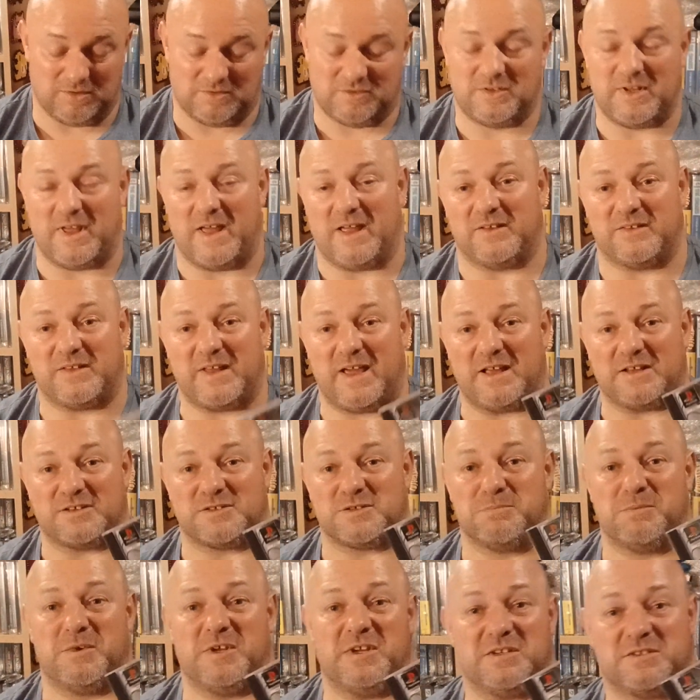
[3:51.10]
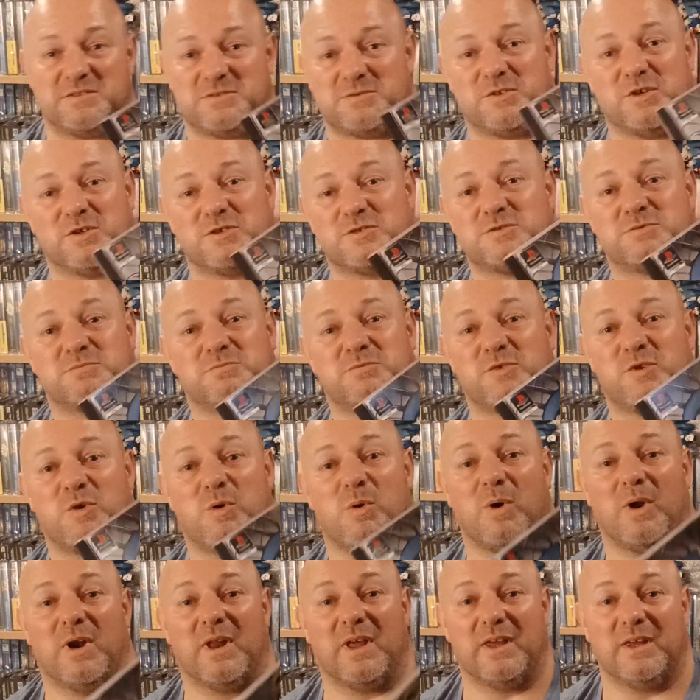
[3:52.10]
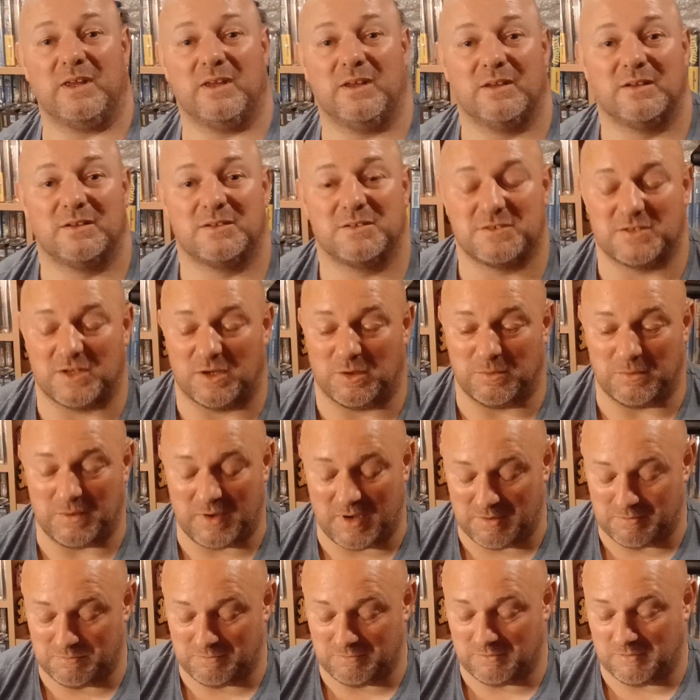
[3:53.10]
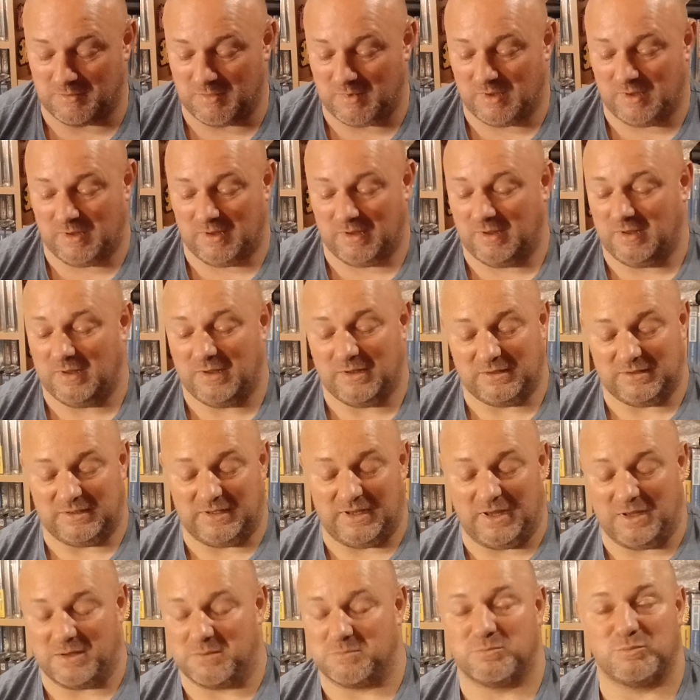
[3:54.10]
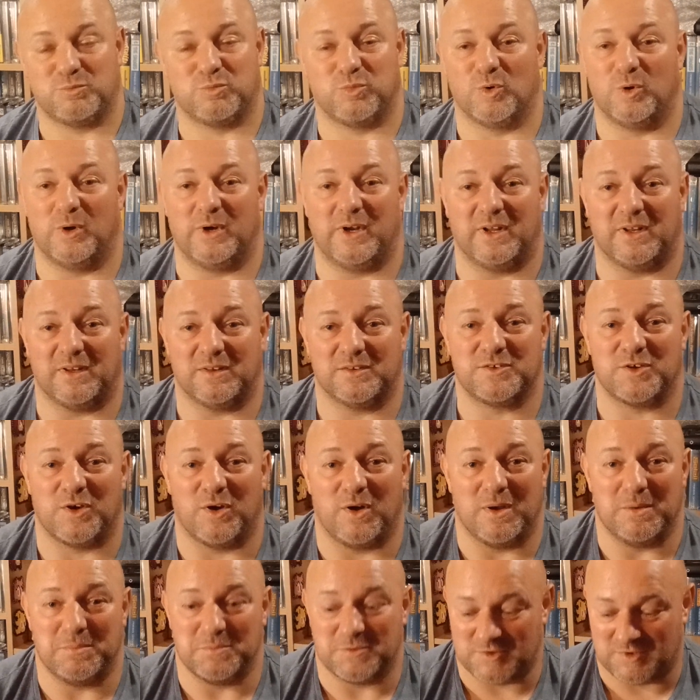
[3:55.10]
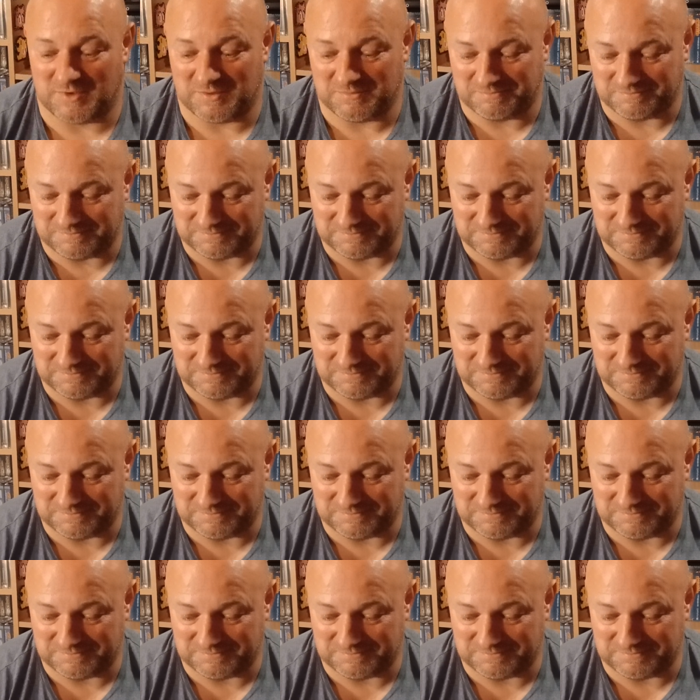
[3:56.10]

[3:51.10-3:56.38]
That to me is just quality. So yeah, brilliant times.